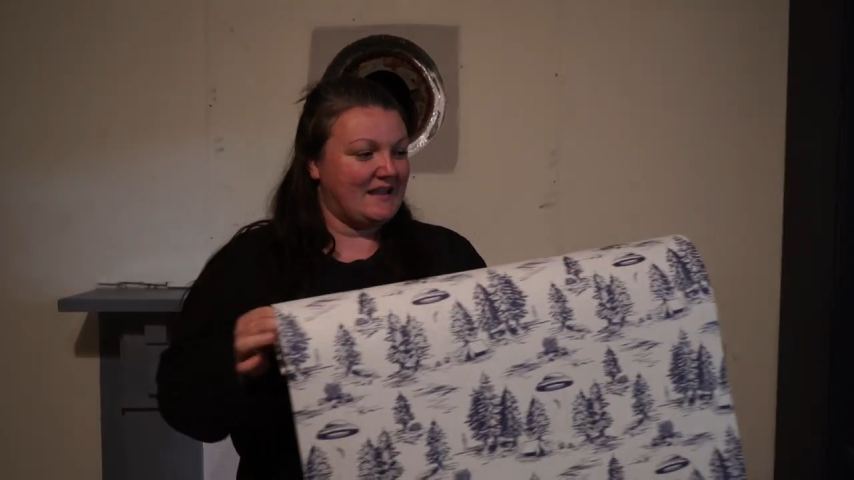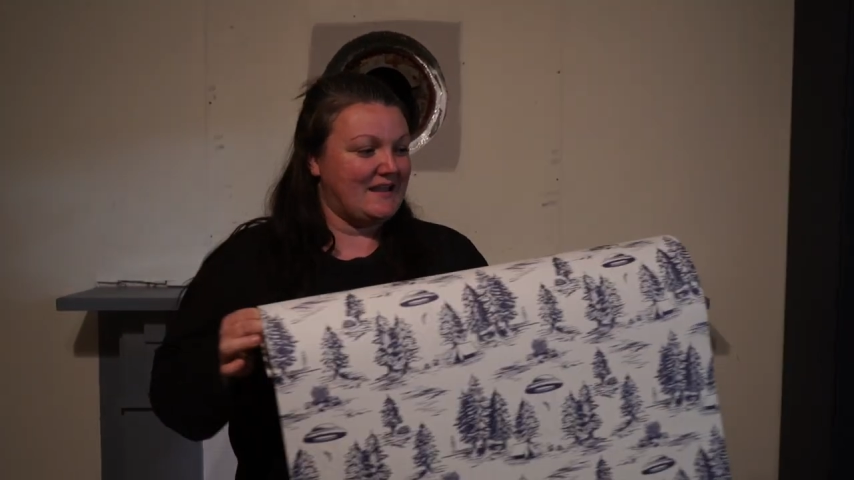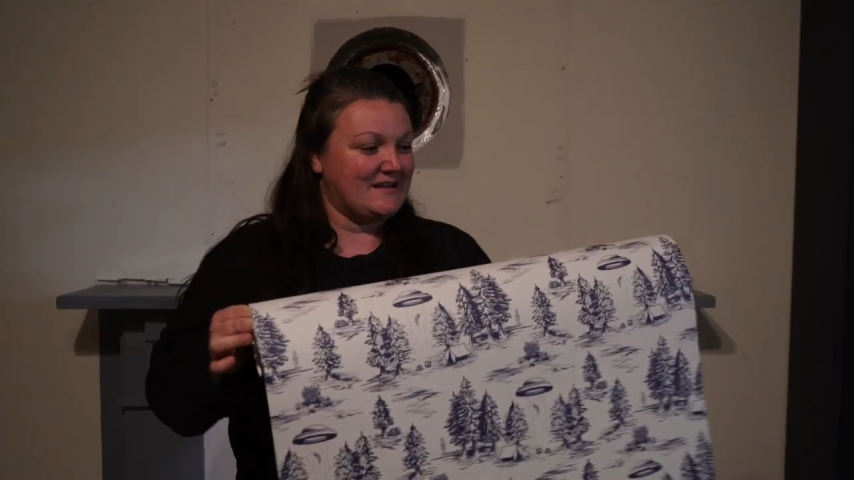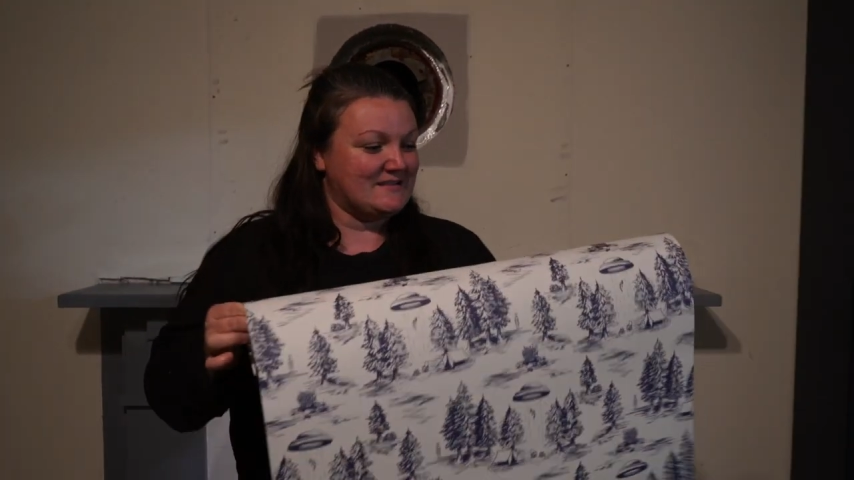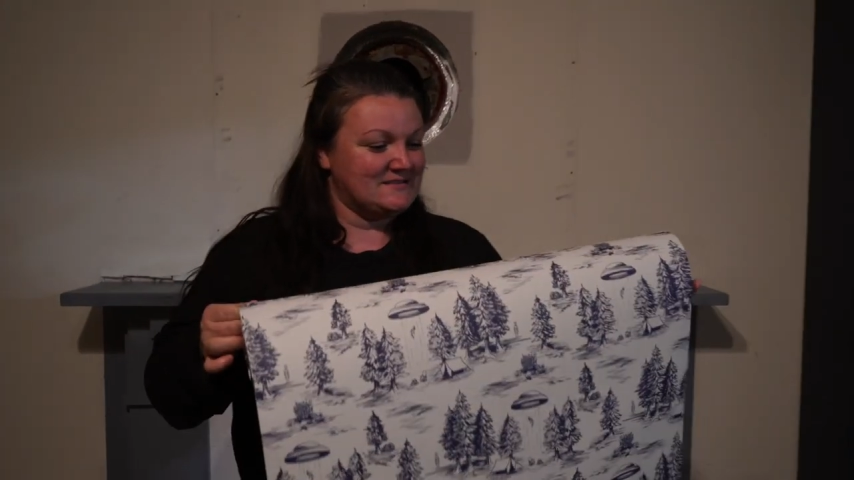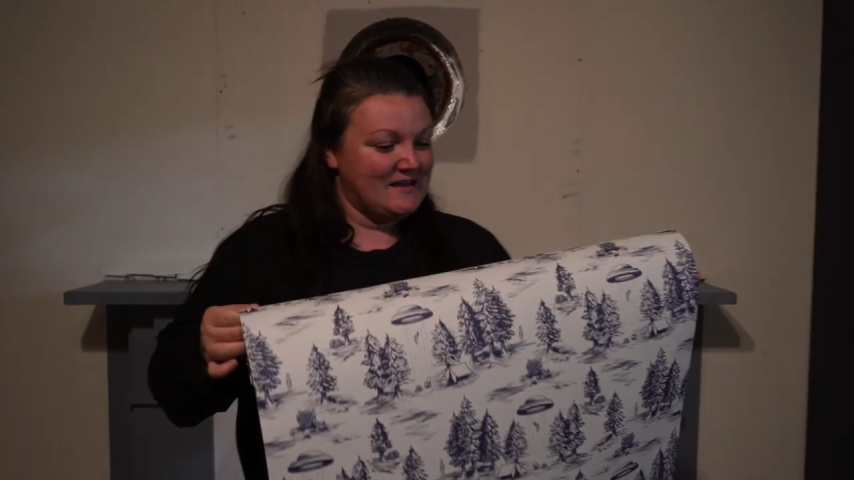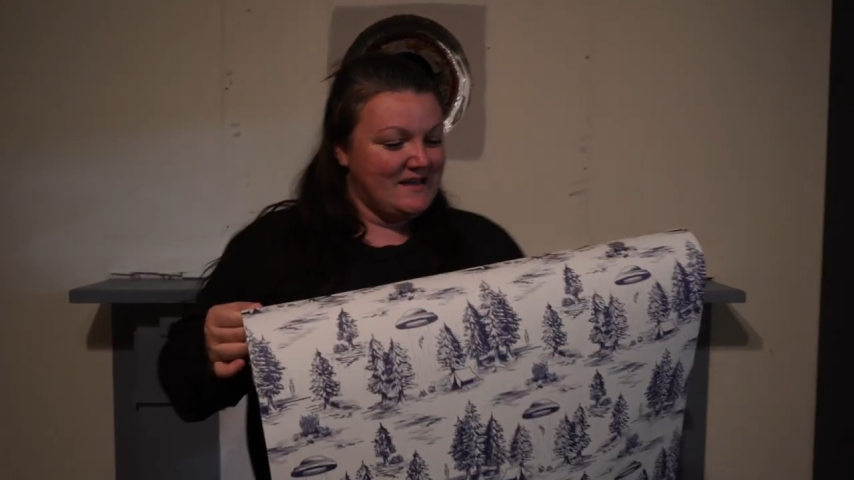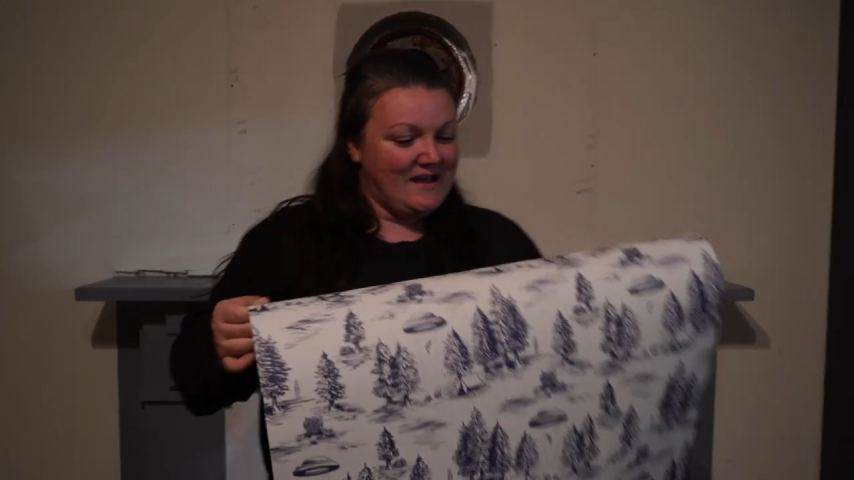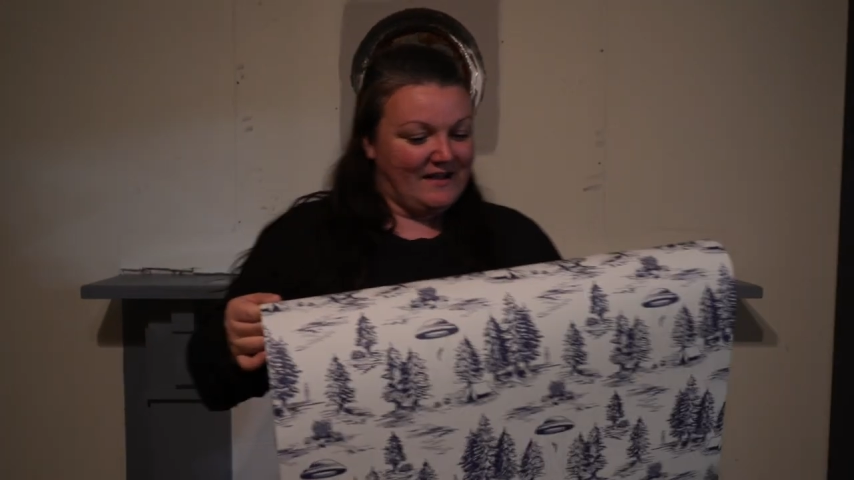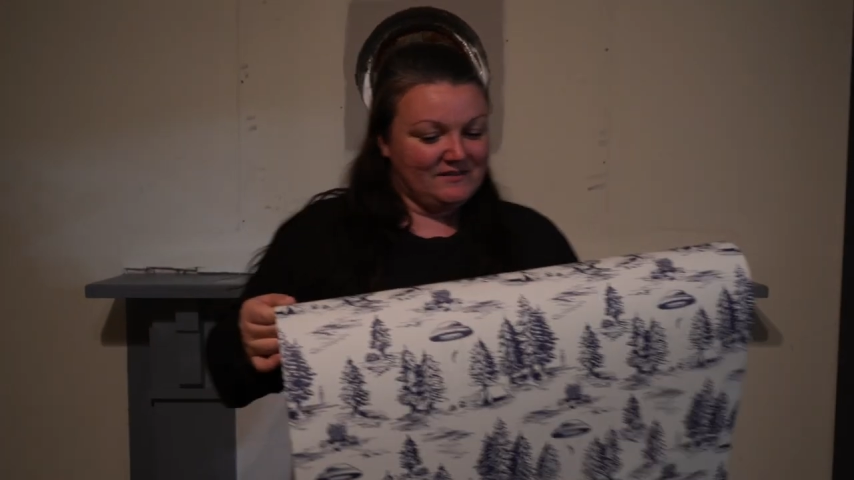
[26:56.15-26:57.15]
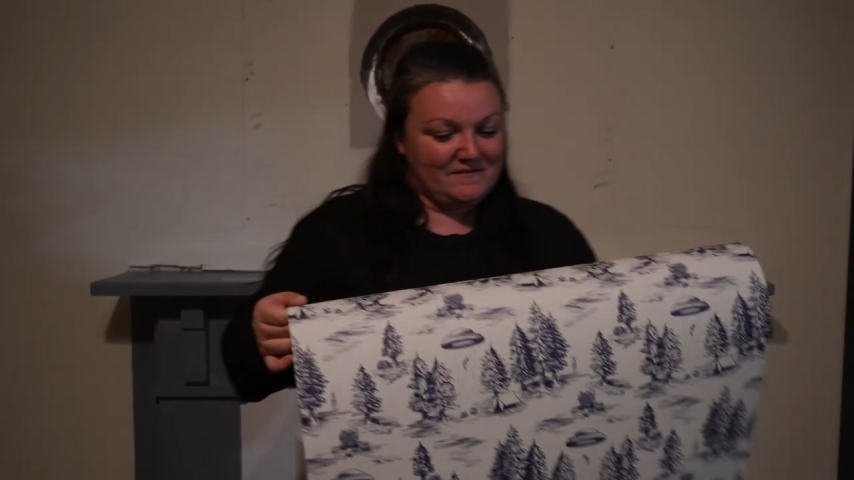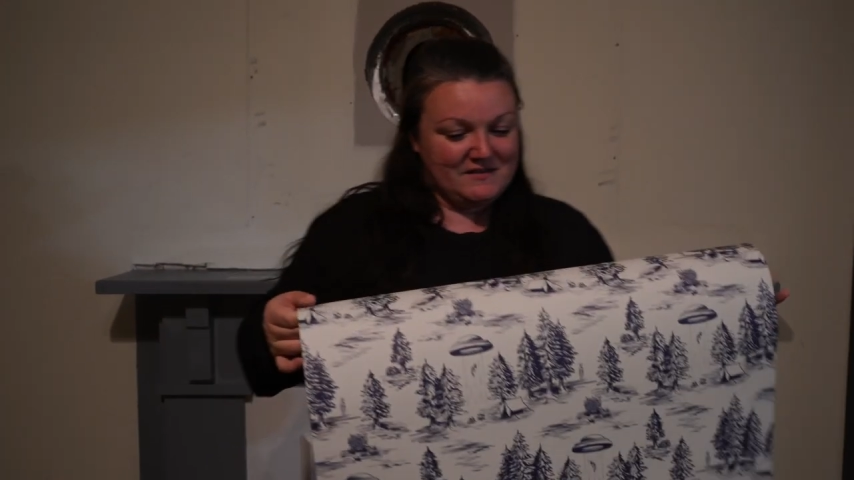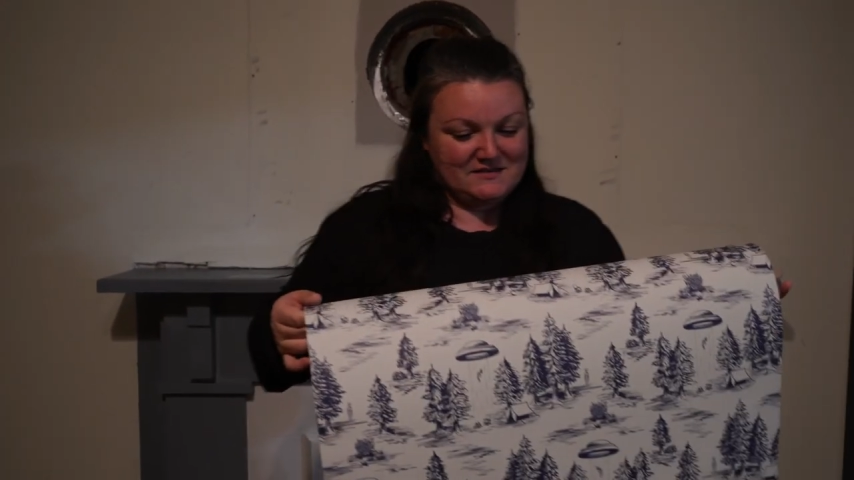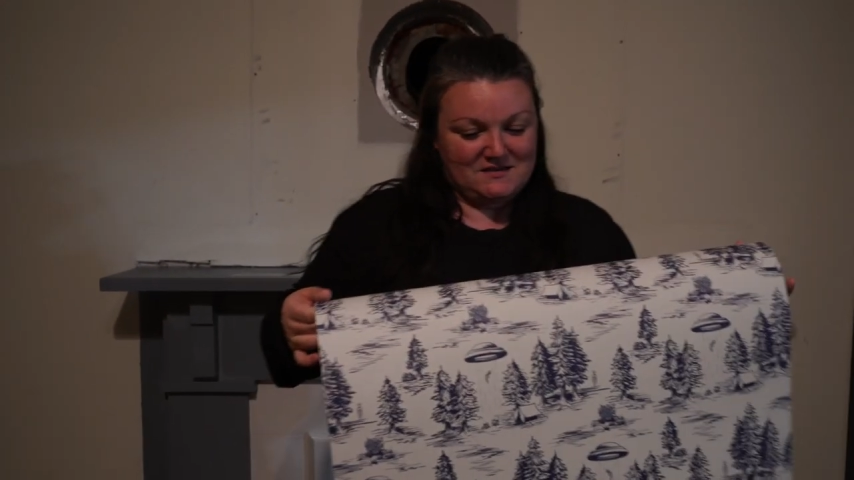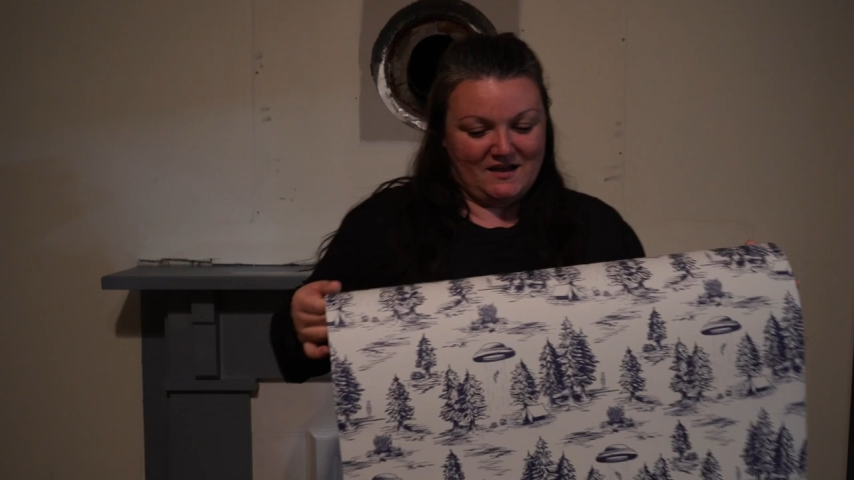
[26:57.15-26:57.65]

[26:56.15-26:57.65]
And I love that it